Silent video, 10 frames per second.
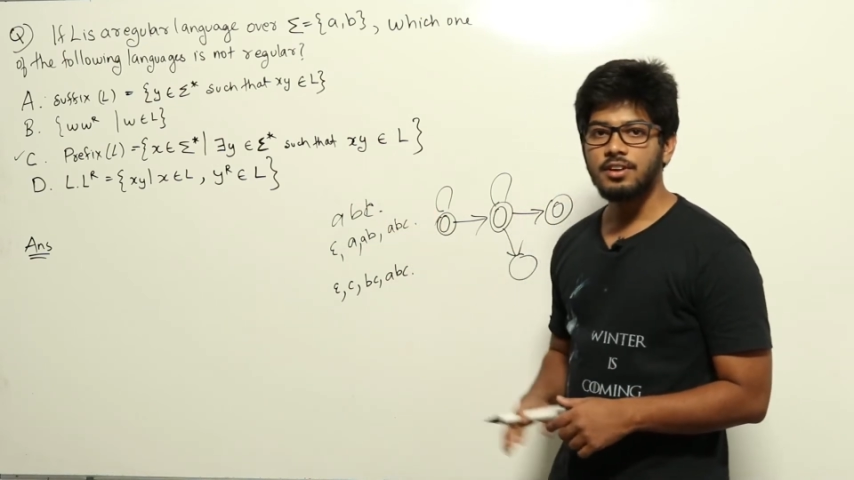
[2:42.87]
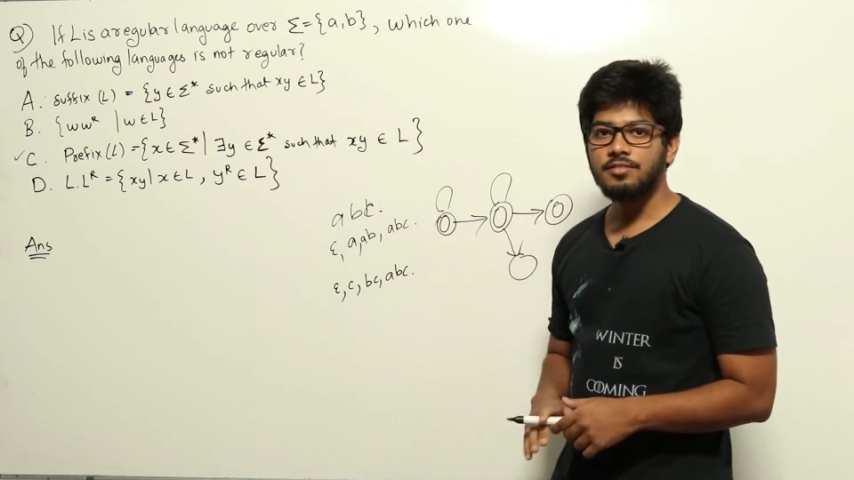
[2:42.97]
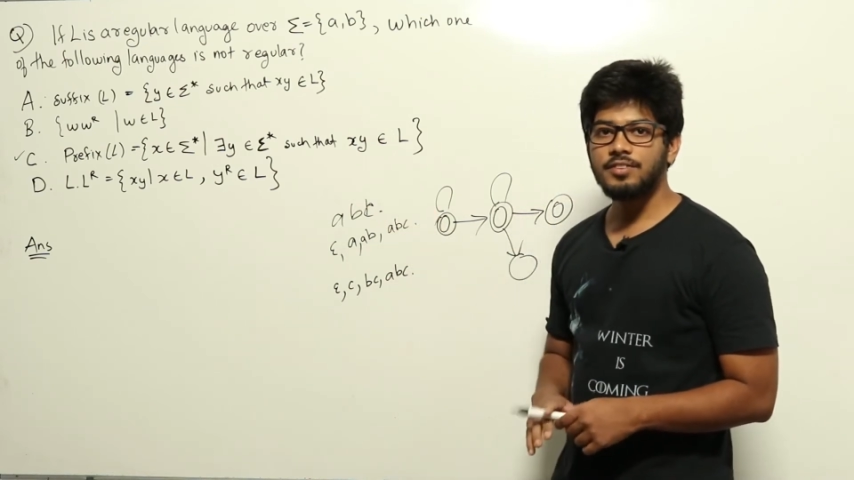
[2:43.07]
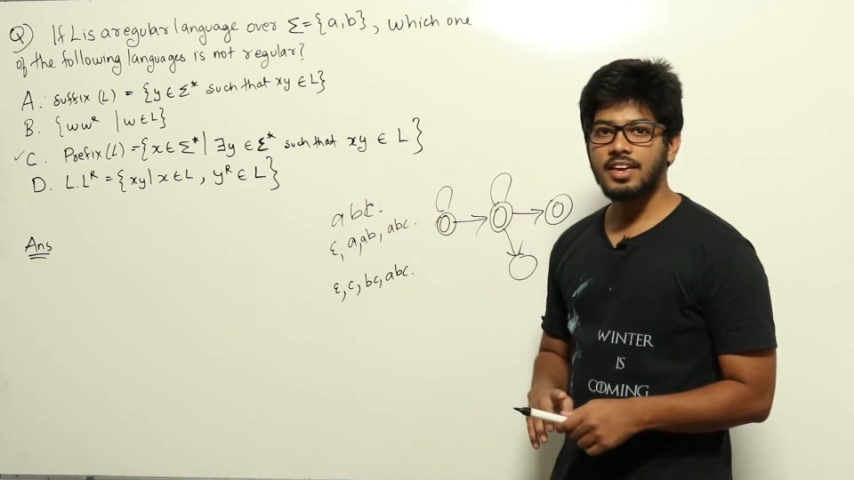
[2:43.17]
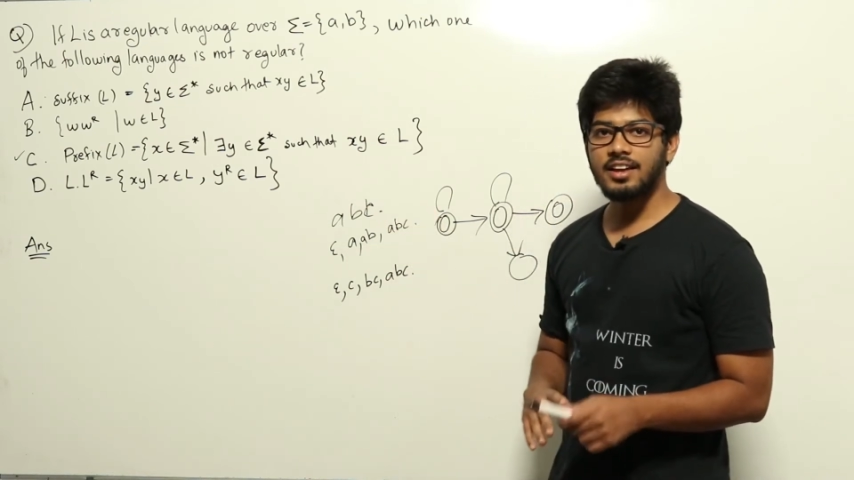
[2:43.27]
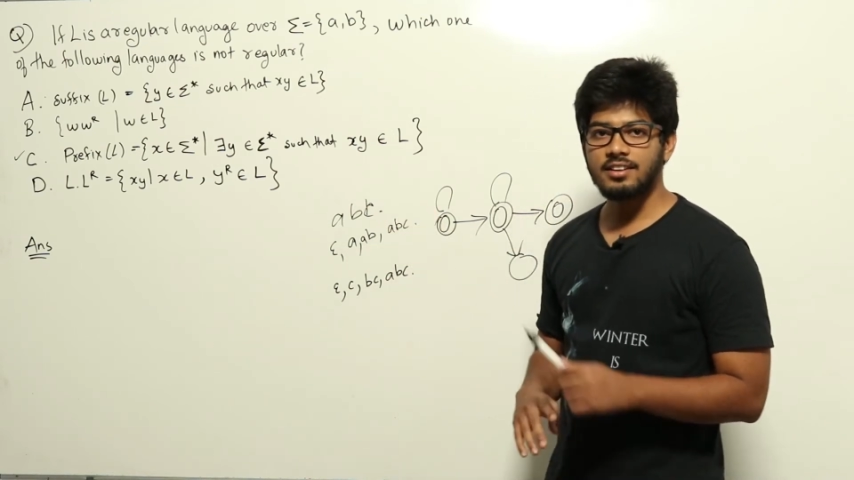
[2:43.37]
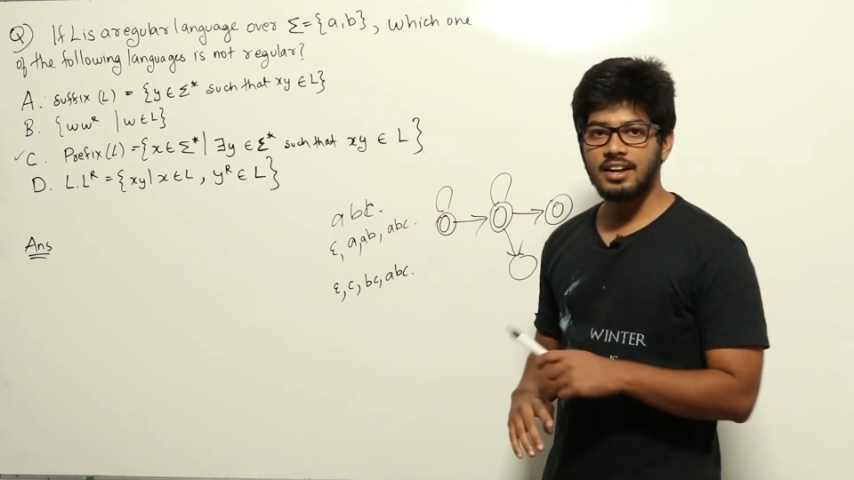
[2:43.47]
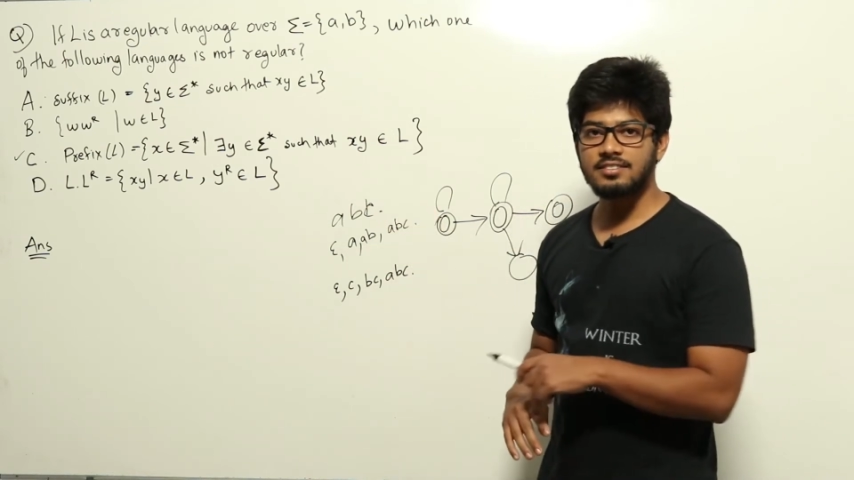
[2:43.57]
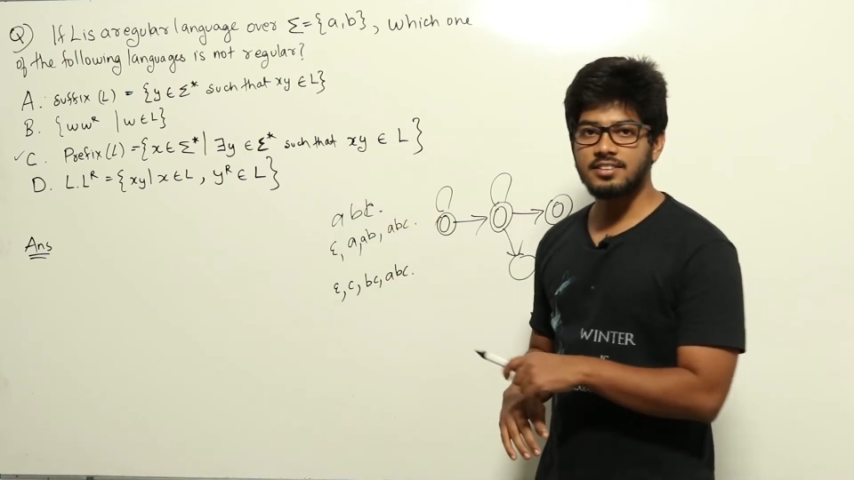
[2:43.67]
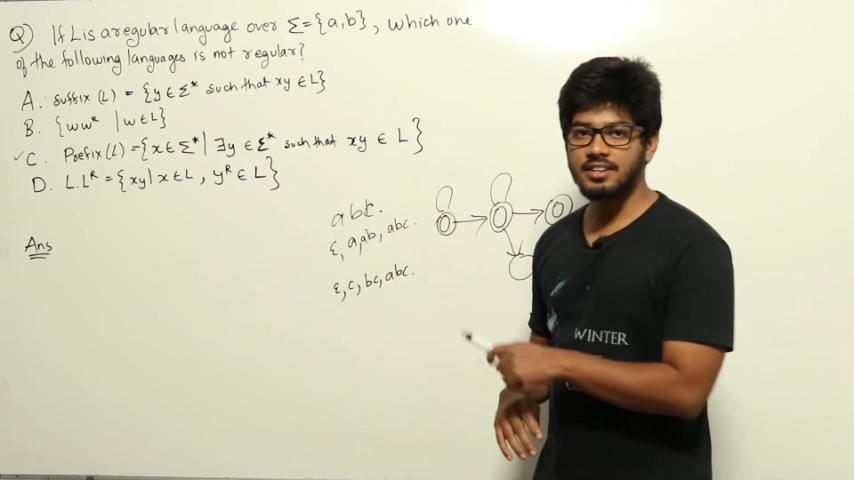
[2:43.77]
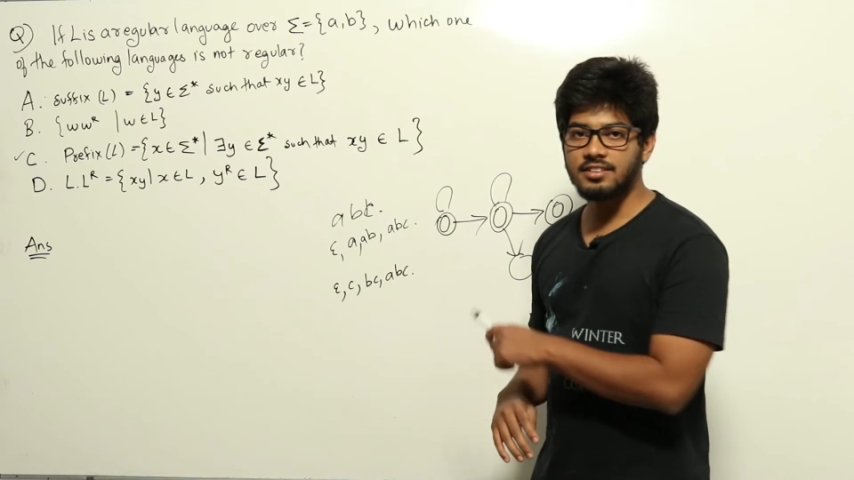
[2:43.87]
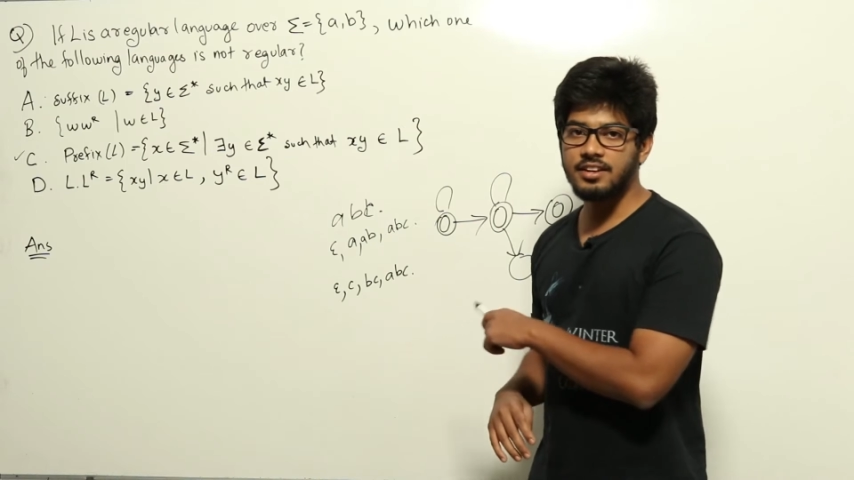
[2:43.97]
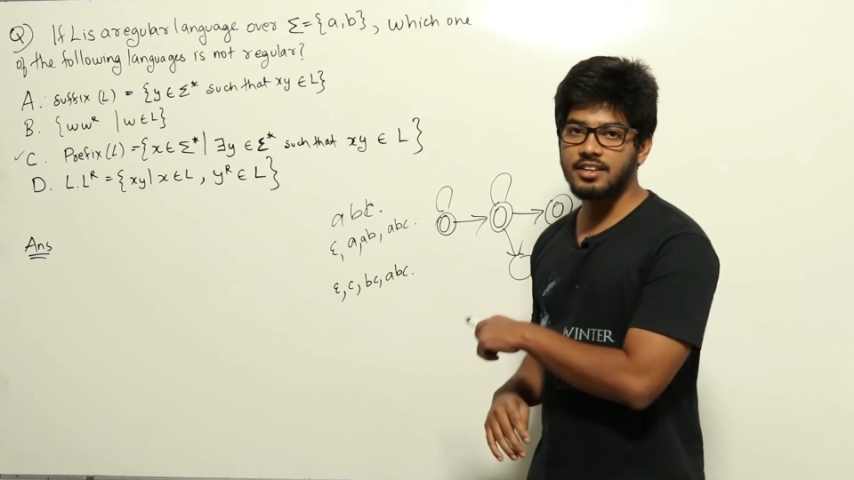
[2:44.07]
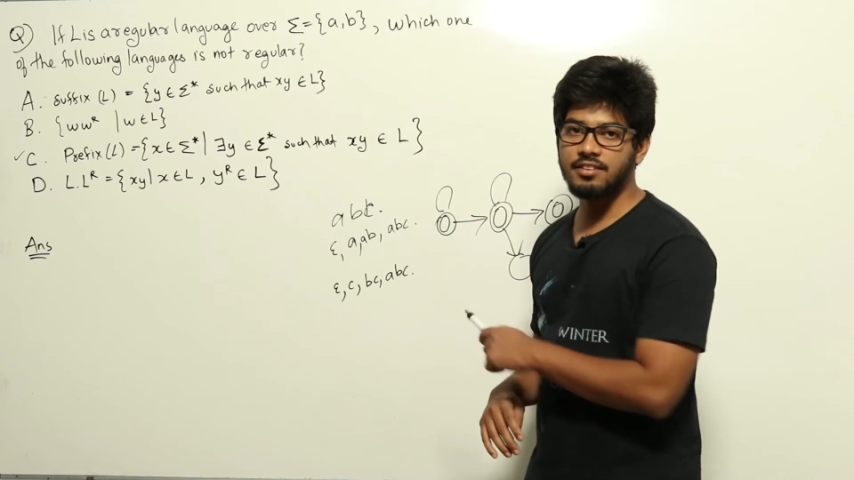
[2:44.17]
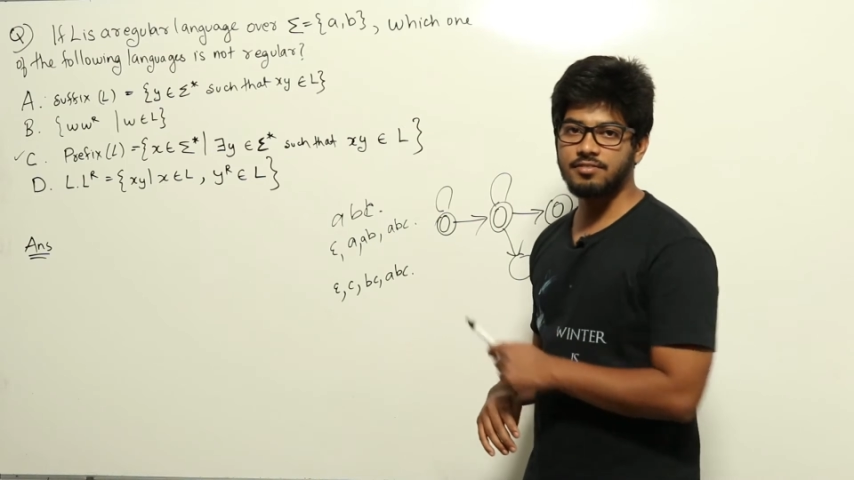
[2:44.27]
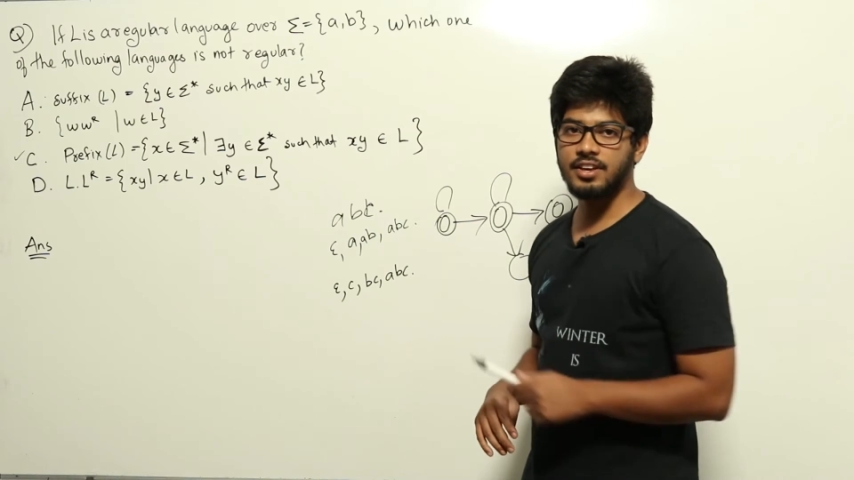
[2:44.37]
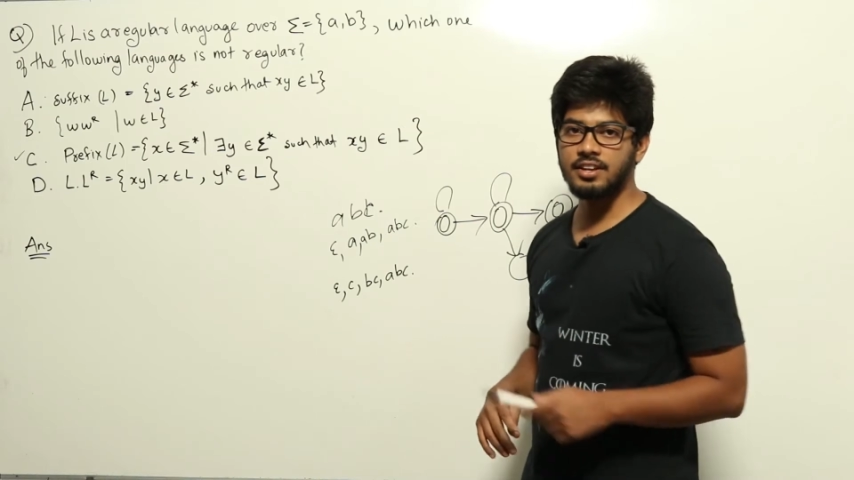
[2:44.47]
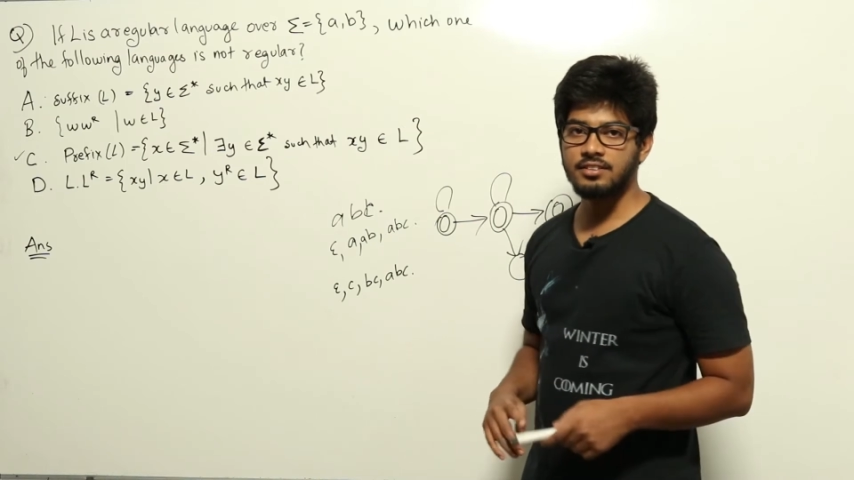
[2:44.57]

we can construct the DFA in